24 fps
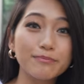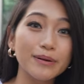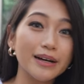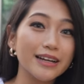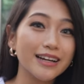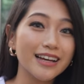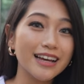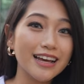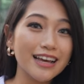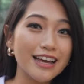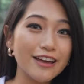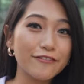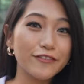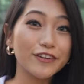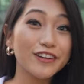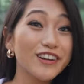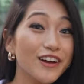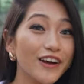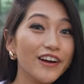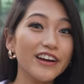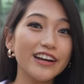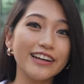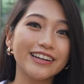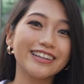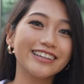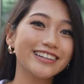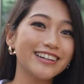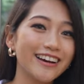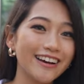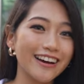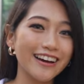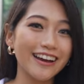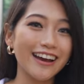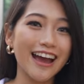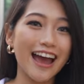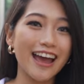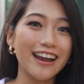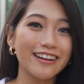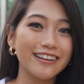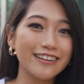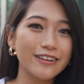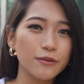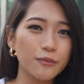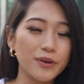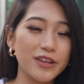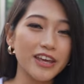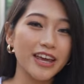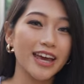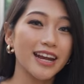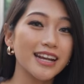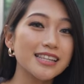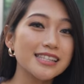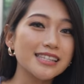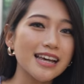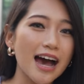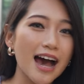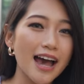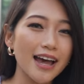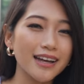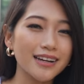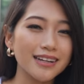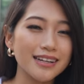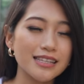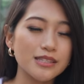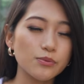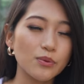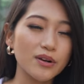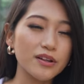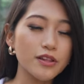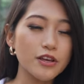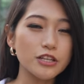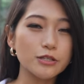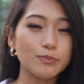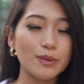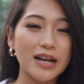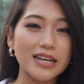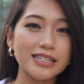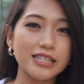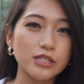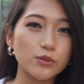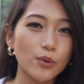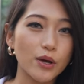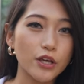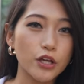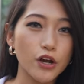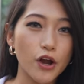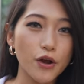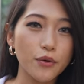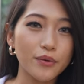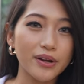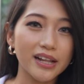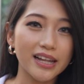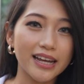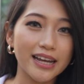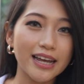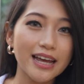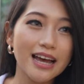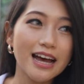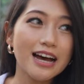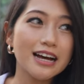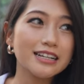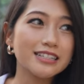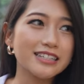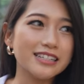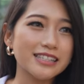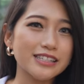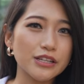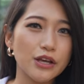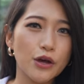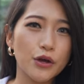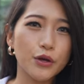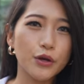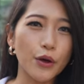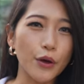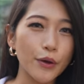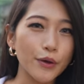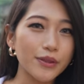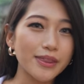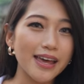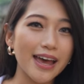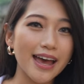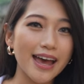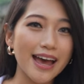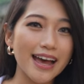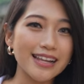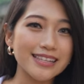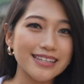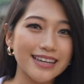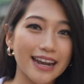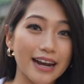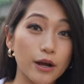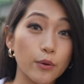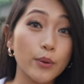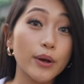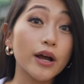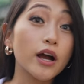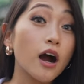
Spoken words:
But if you know, you know. And when you head inside, it's one of those places where you don't really just go there to get a quick